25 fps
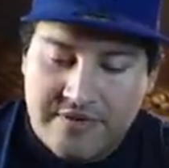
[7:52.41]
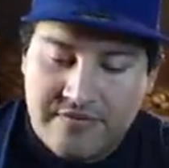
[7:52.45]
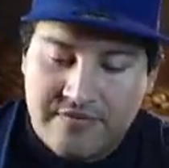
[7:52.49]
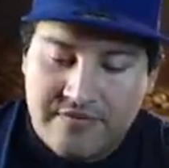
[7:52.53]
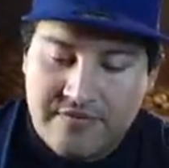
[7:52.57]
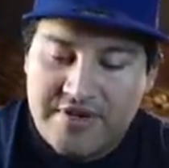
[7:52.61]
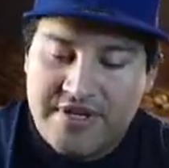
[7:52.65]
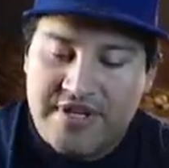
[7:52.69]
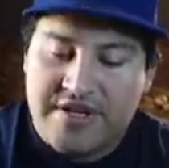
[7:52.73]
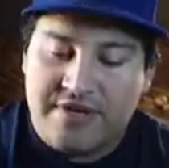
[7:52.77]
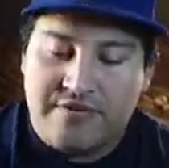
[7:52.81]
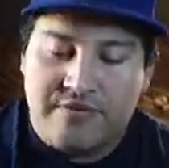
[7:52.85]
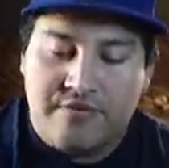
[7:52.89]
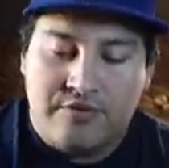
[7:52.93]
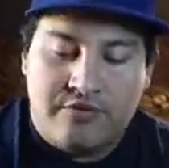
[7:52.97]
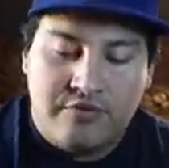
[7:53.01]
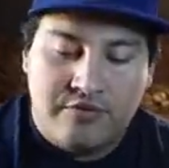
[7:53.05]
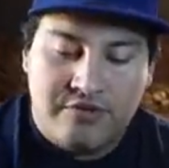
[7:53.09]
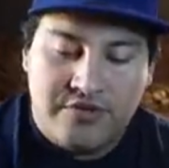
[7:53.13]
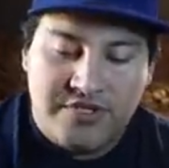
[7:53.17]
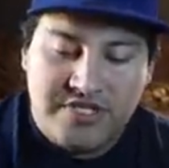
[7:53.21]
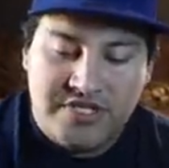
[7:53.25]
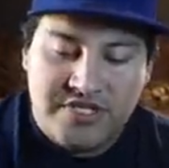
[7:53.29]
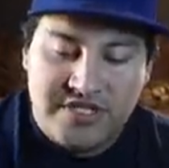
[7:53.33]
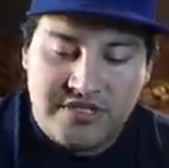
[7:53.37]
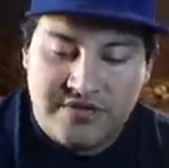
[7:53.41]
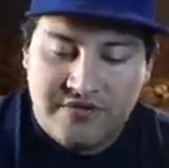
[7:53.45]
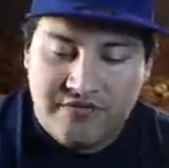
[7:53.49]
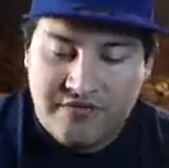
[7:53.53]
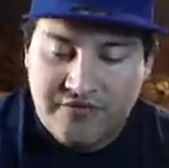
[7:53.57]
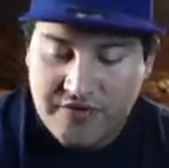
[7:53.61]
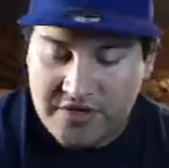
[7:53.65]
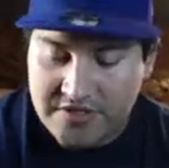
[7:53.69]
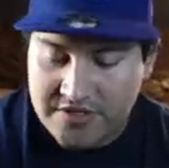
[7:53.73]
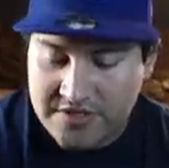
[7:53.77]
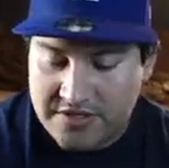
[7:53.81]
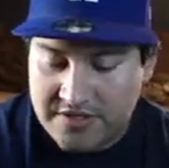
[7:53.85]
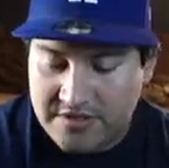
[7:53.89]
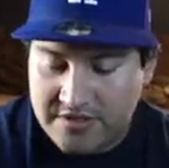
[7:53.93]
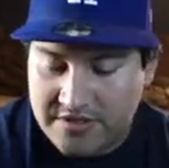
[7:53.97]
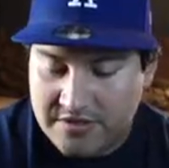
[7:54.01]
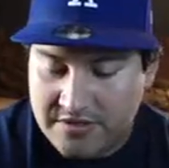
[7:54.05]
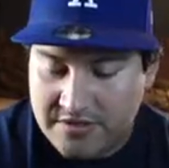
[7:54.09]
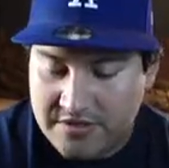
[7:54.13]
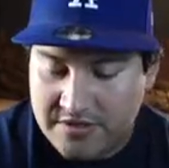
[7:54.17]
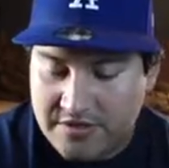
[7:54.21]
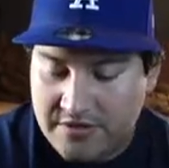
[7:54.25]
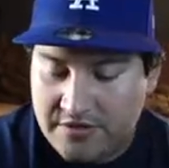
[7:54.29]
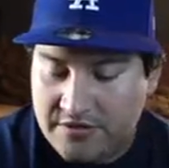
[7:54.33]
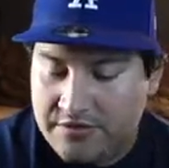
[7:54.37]
We got a horsey in the front
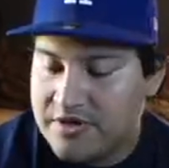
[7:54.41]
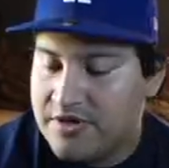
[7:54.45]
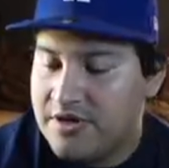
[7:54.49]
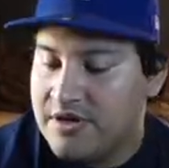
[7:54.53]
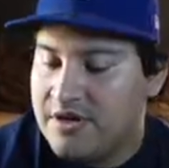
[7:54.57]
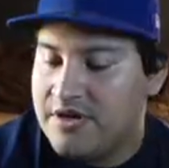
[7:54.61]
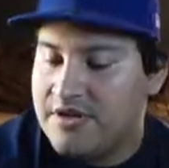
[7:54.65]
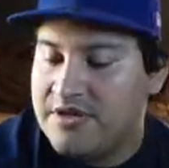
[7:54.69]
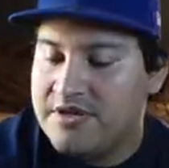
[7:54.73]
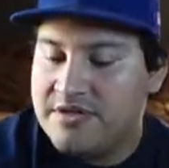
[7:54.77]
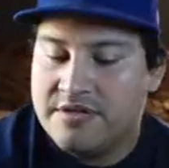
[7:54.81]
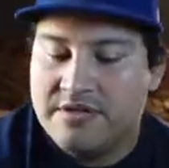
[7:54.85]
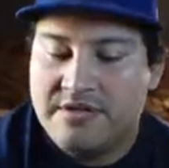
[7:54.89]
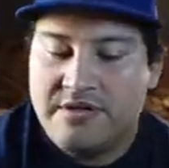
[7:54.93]
code card.